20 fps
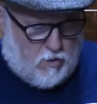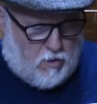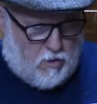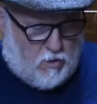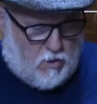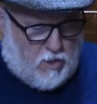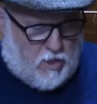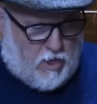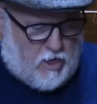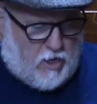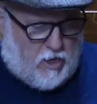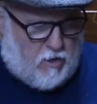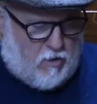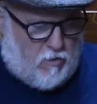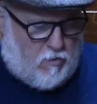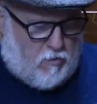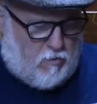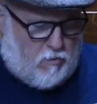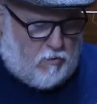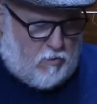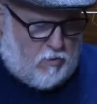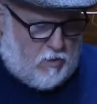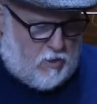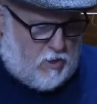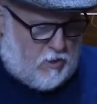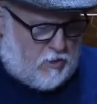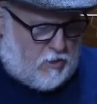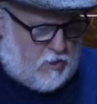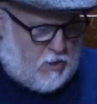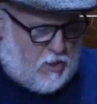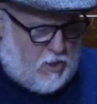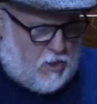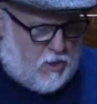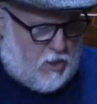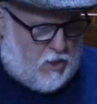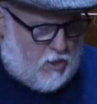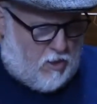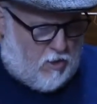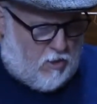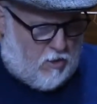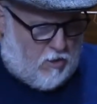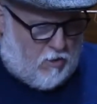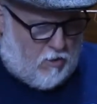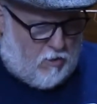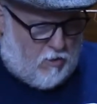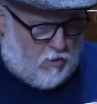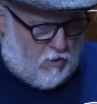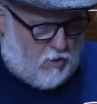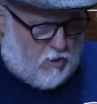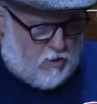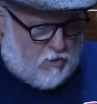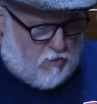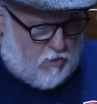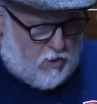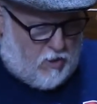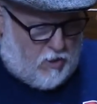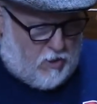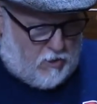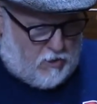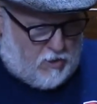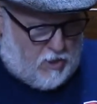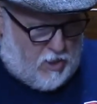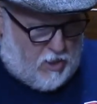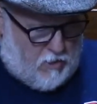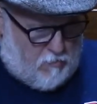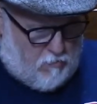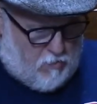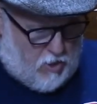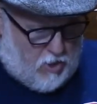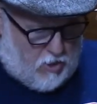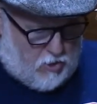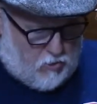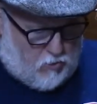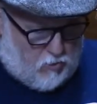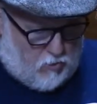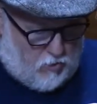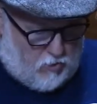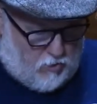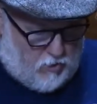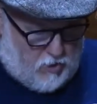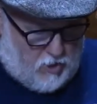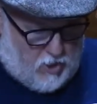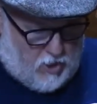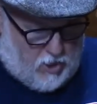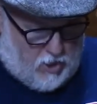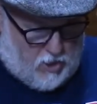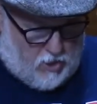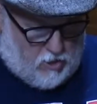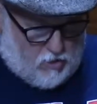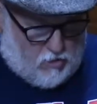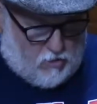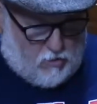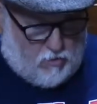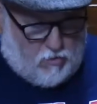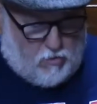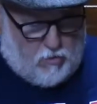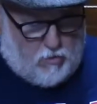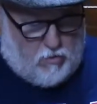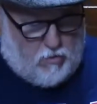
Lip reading: Now, let's see here. There is a module there.